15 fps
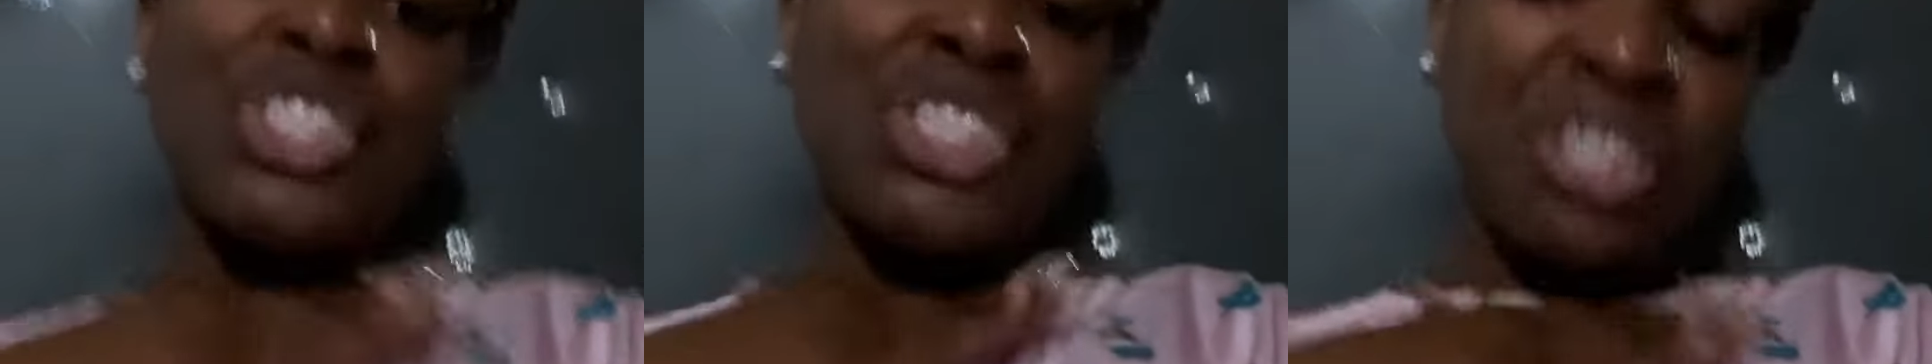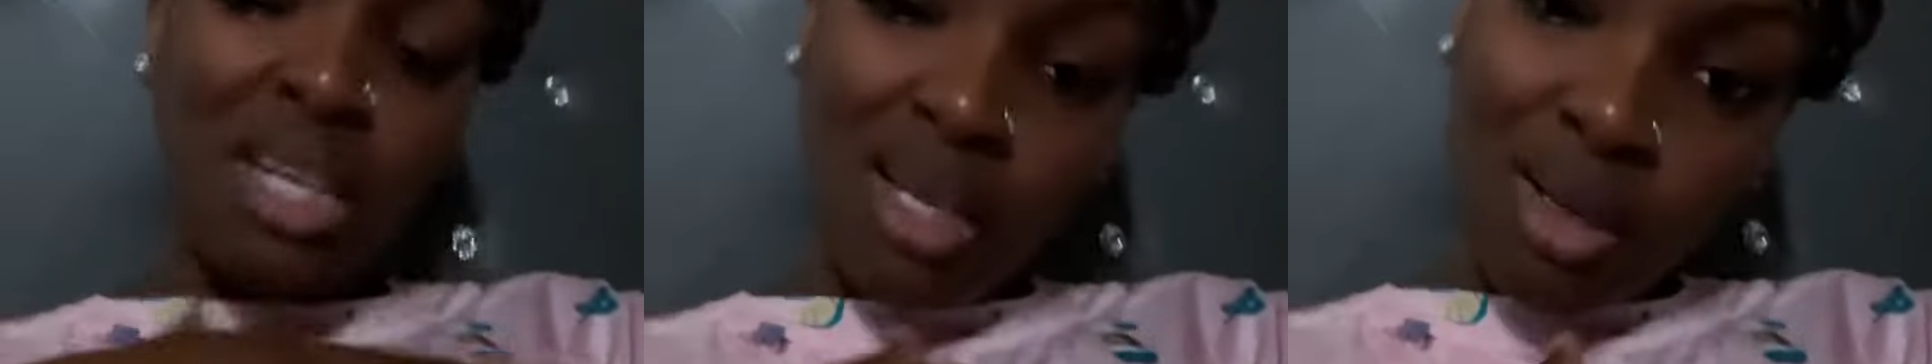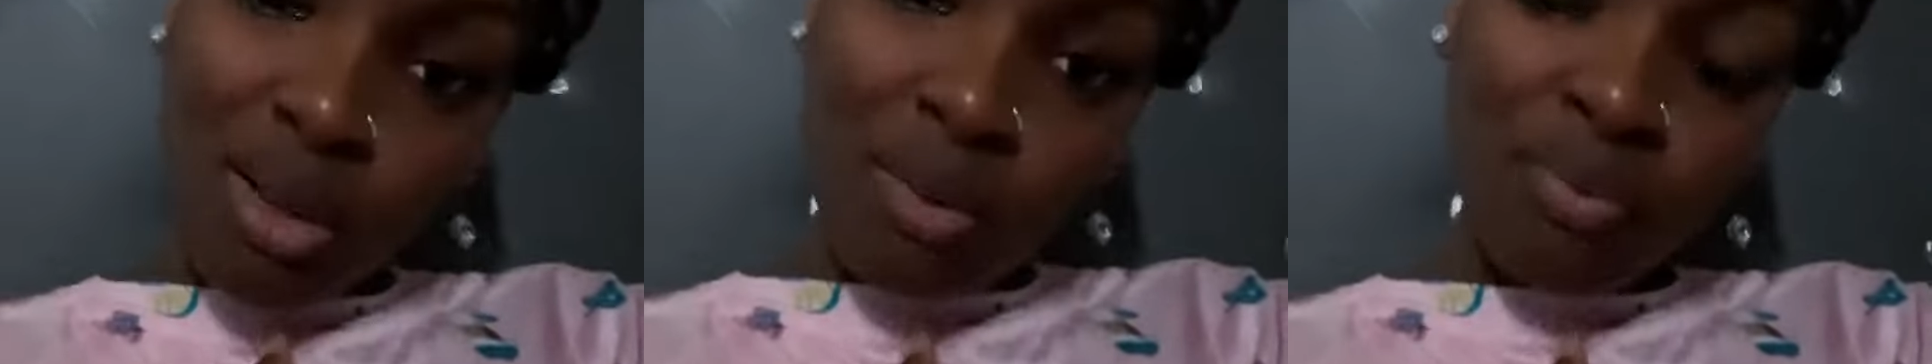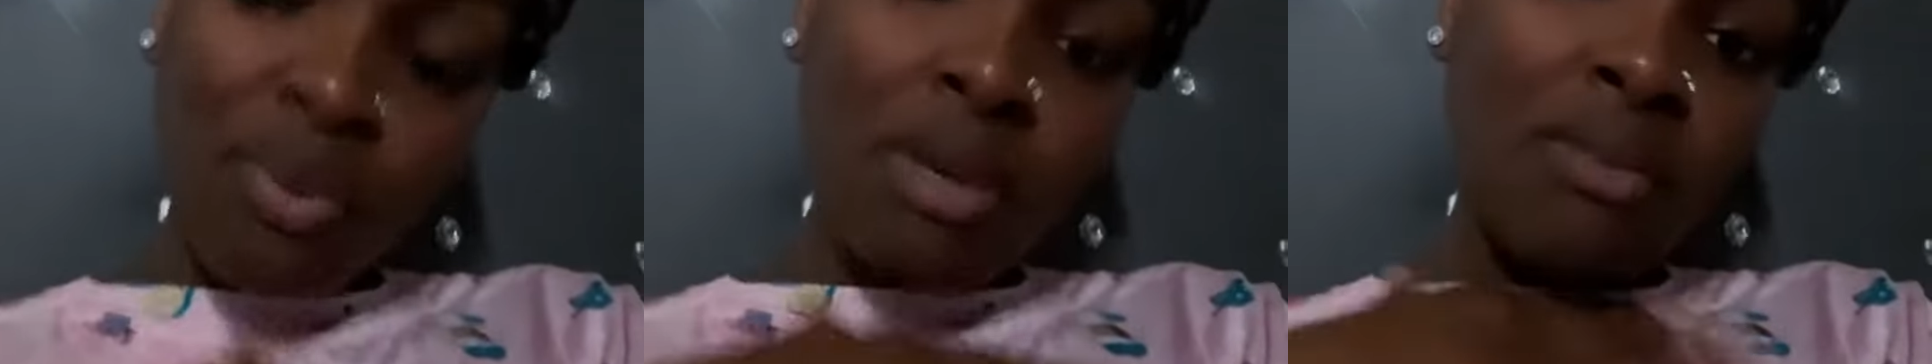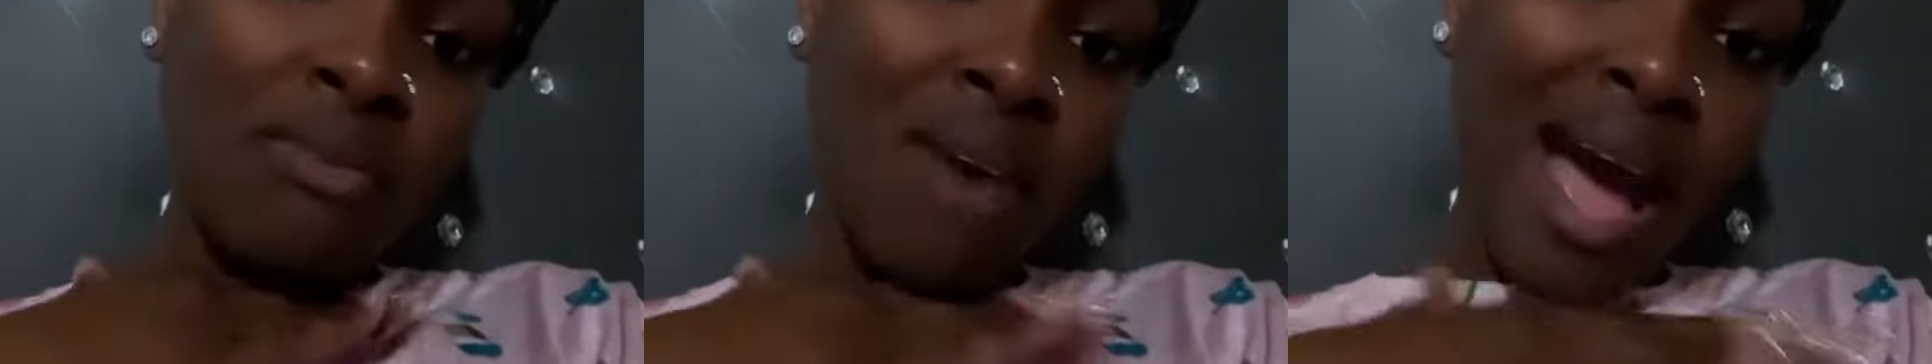chill,
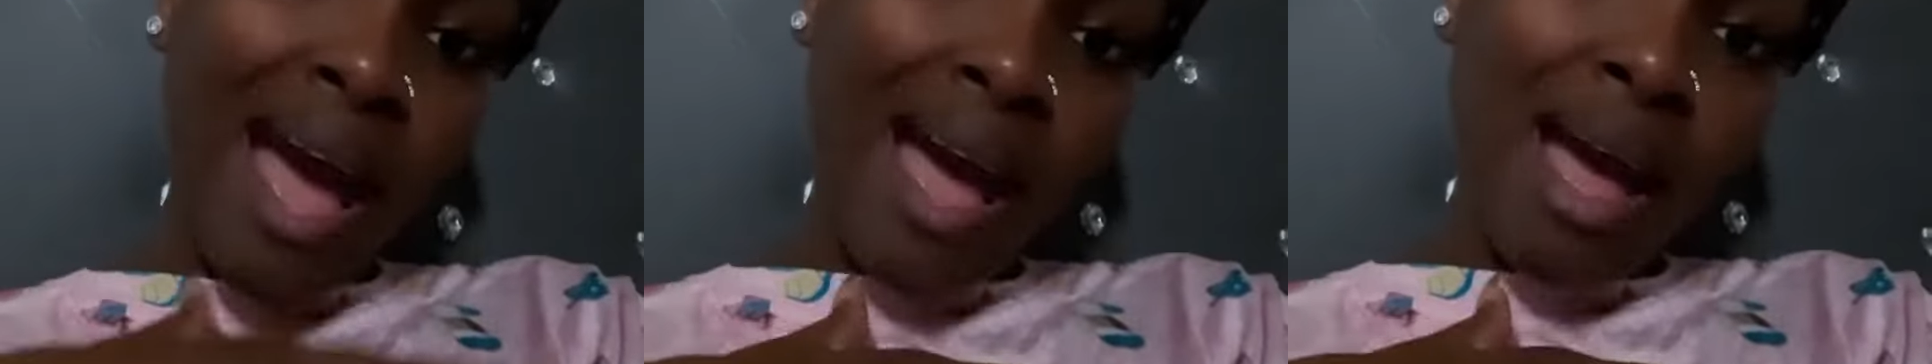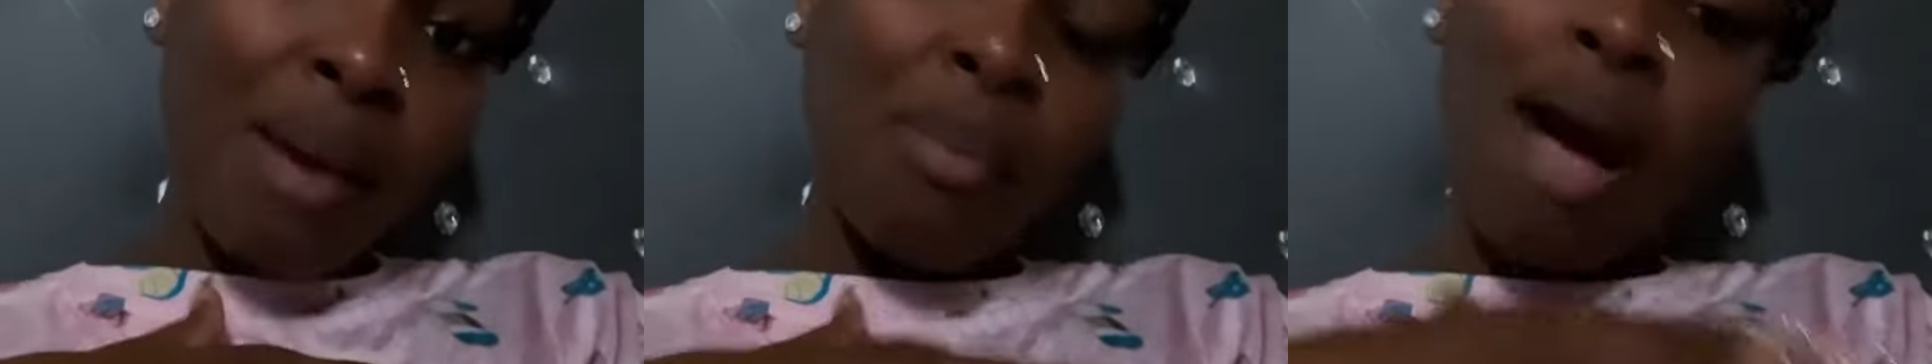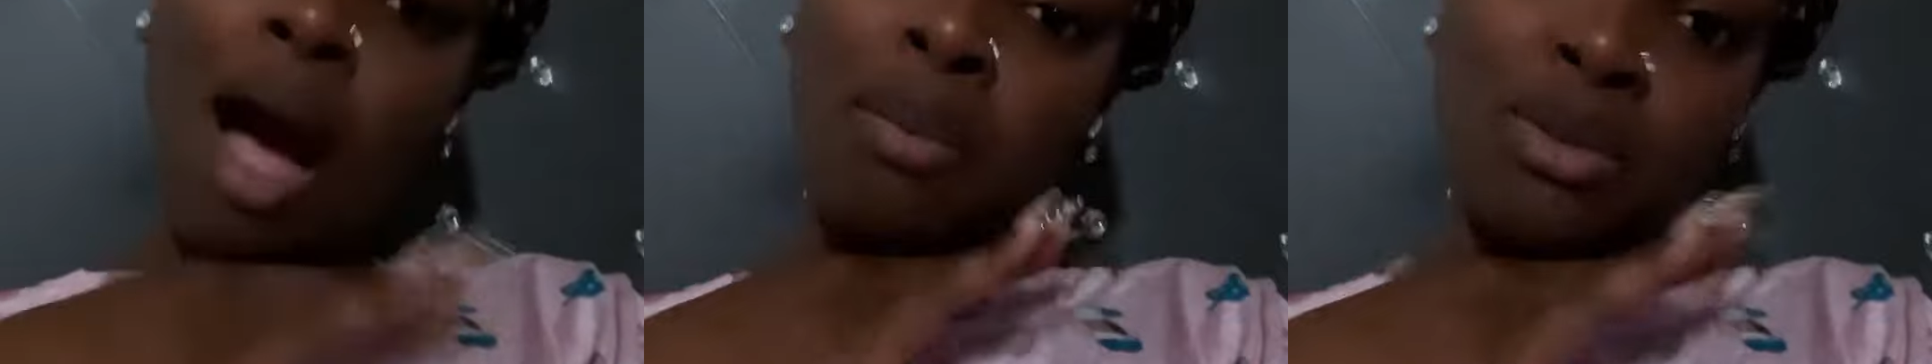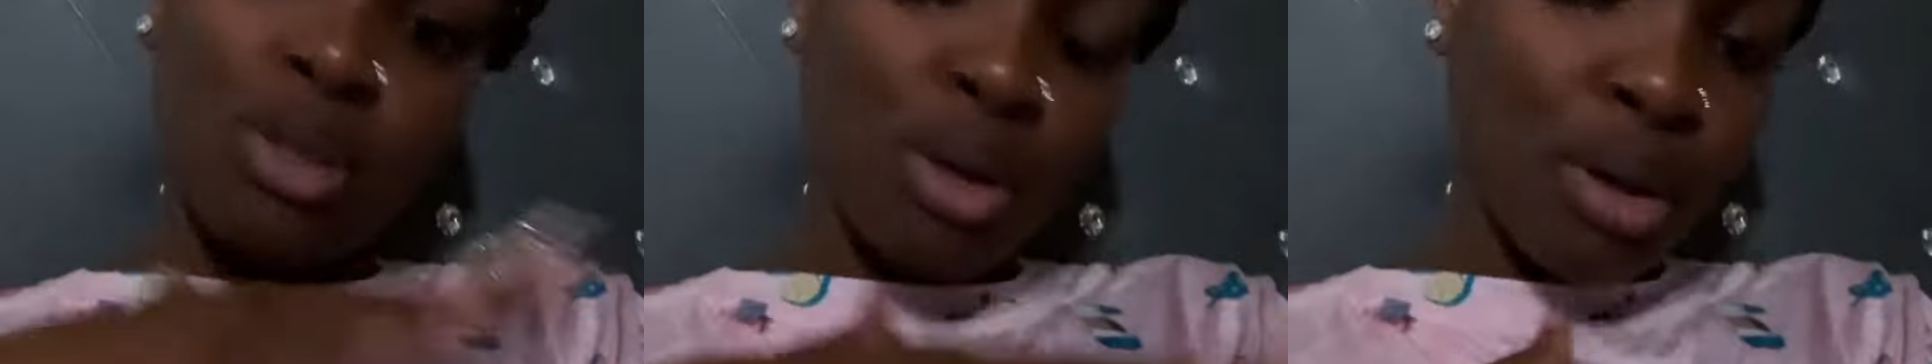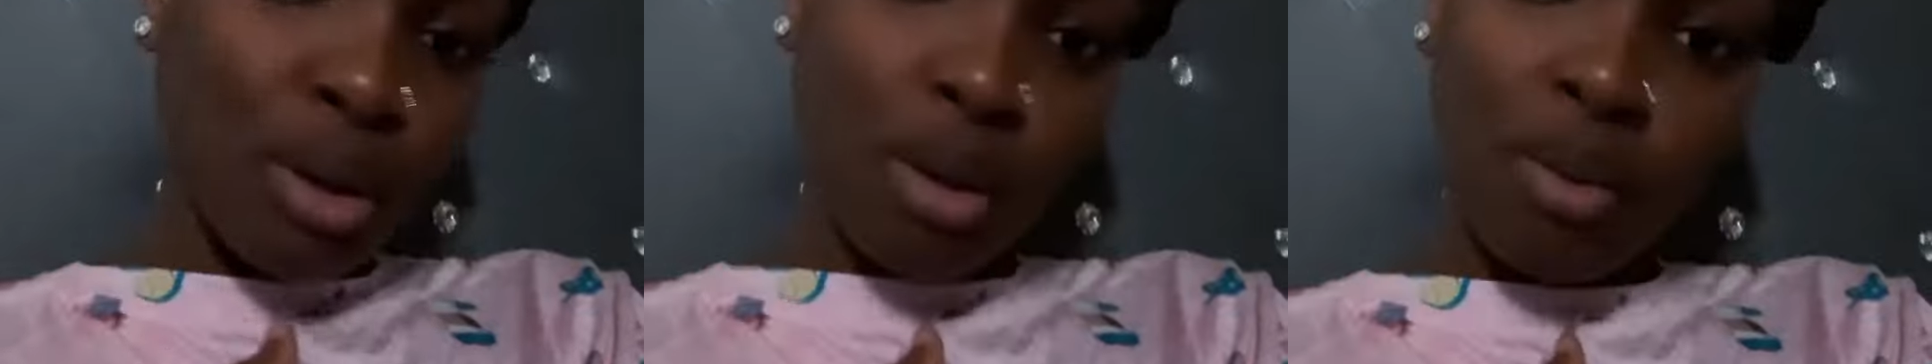vibe,
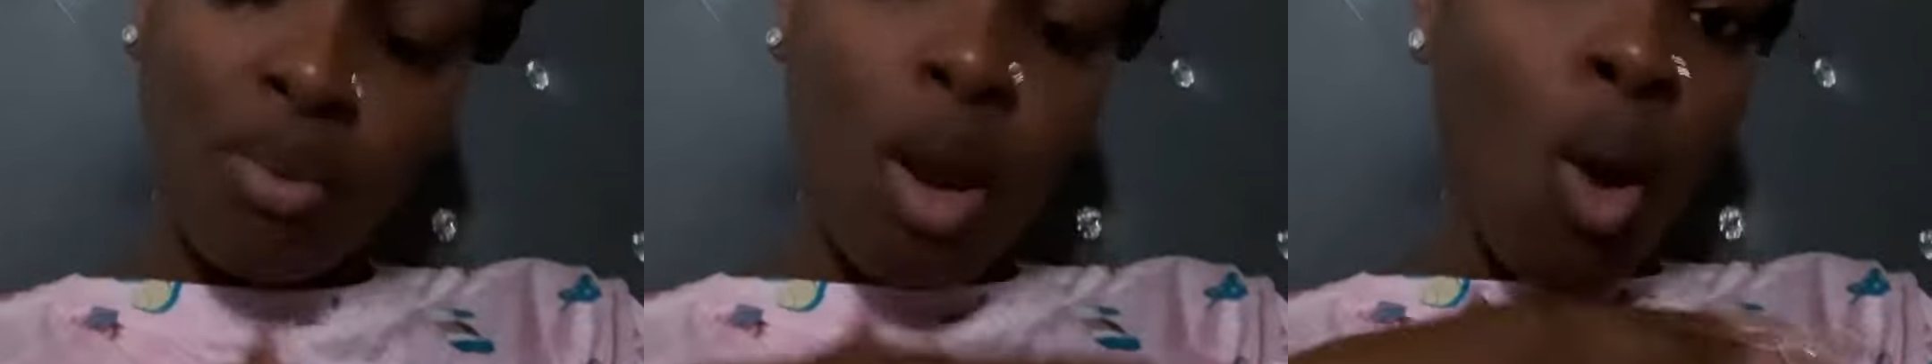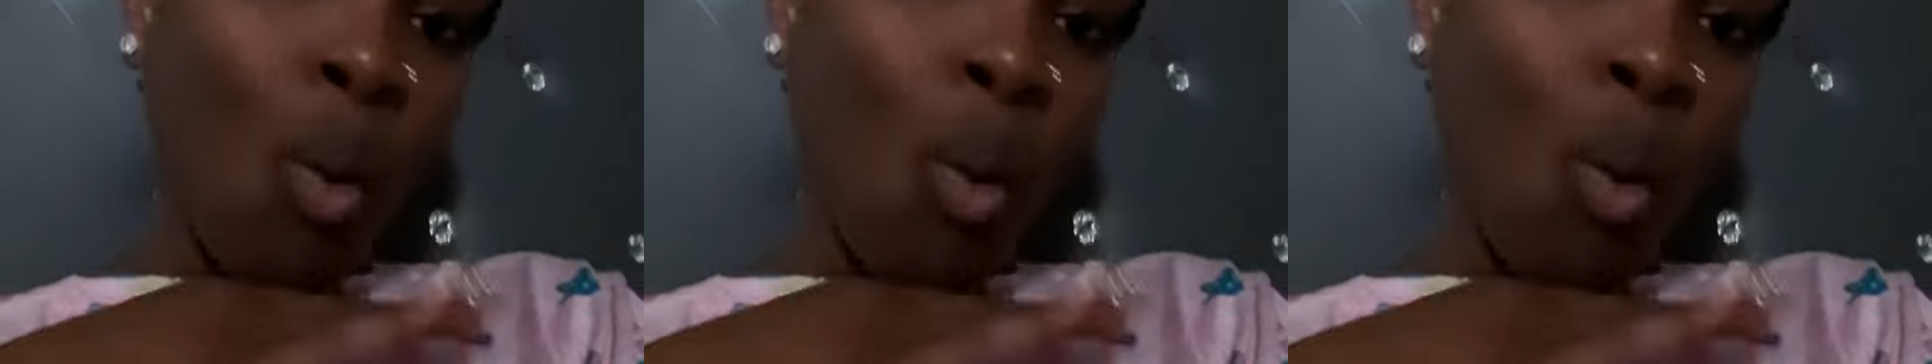observe,